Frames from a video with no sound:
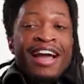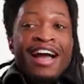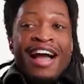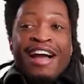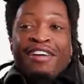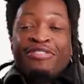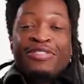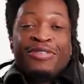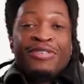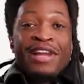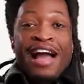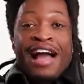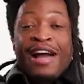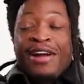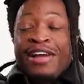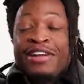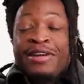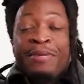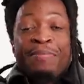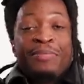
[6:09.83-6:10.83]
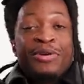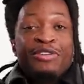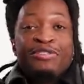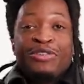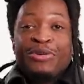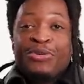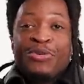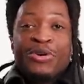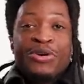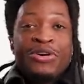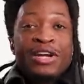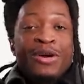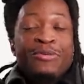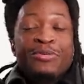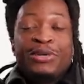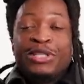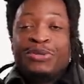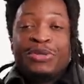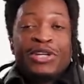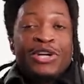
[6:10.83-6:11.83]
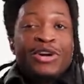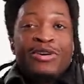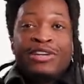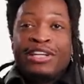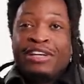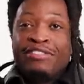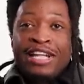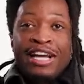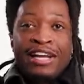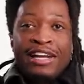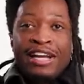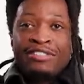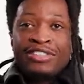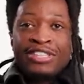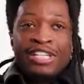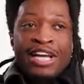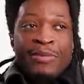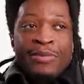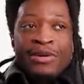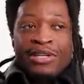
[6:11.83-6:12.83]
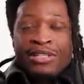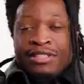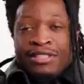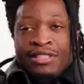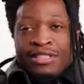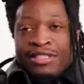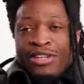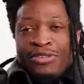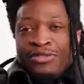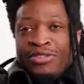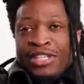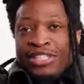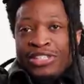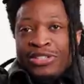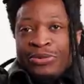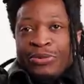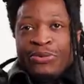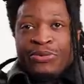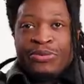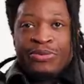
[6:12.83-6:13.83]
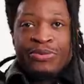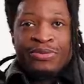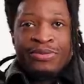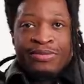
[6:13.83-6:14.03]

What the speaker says: I feel like in a perfect world, I wish we could all live that lifestyle, but it's unreasonable.